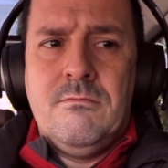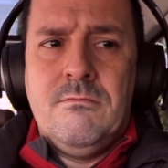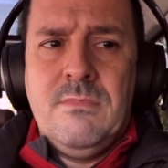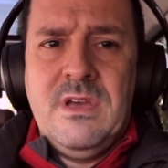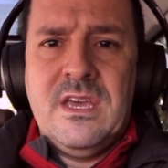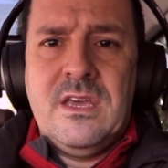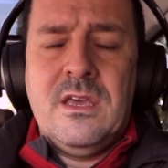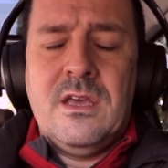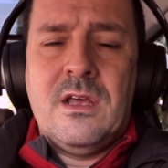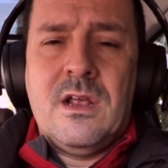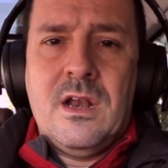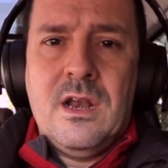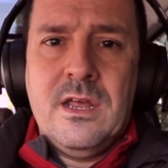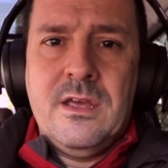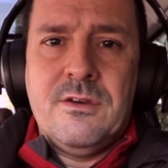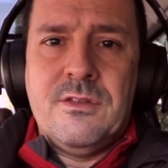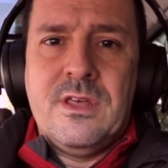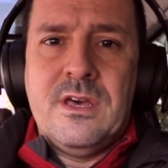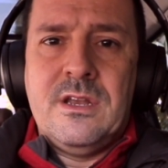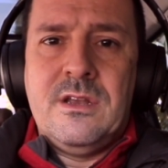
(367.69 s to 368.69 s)
make it
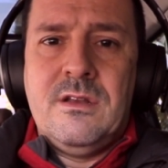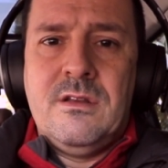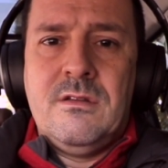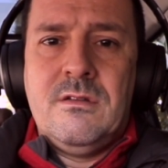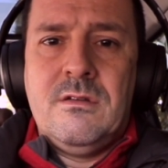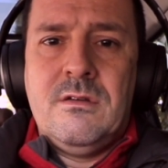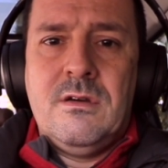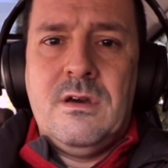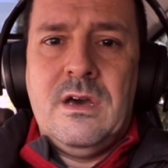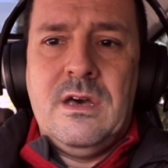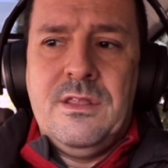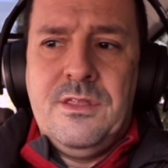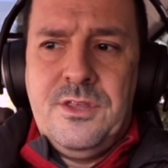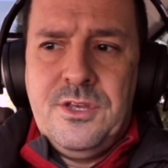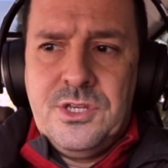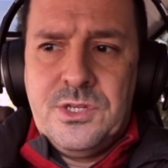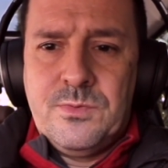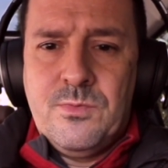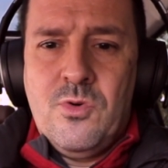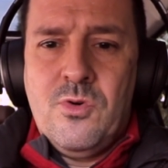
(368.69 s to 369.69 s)
clear that at
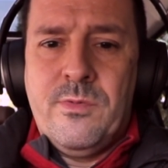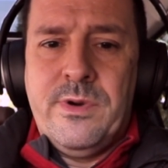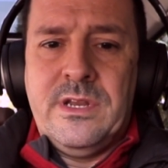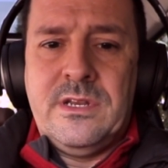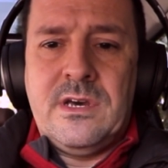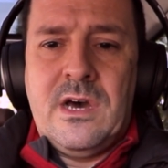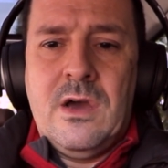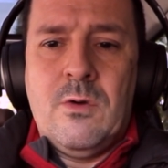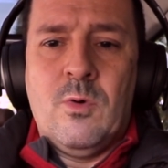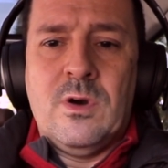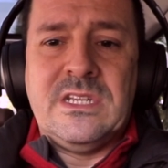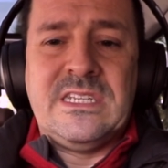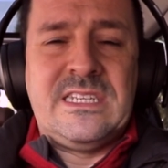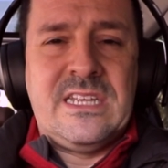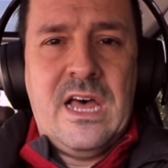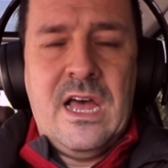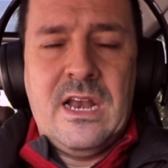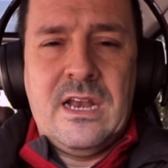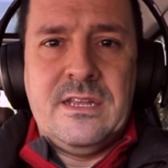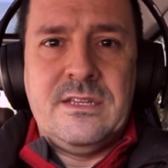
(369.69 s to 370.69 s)
this moment I want
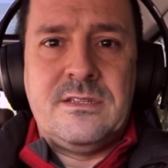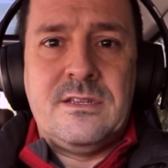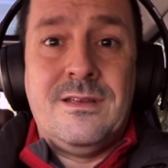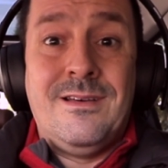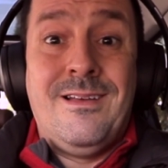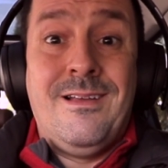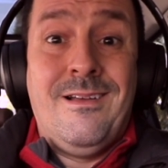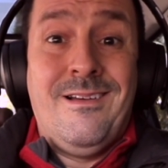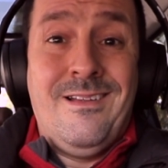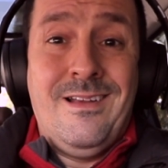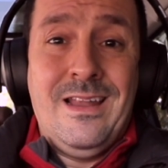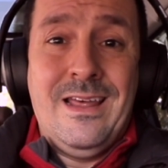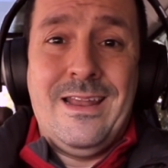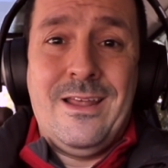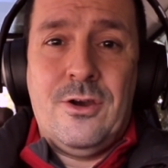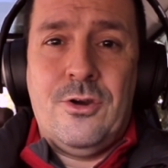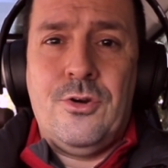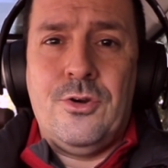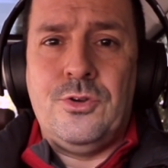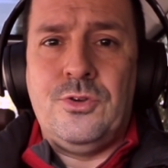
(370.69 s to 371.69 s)
silence. Let
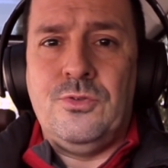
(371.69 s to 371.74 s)
her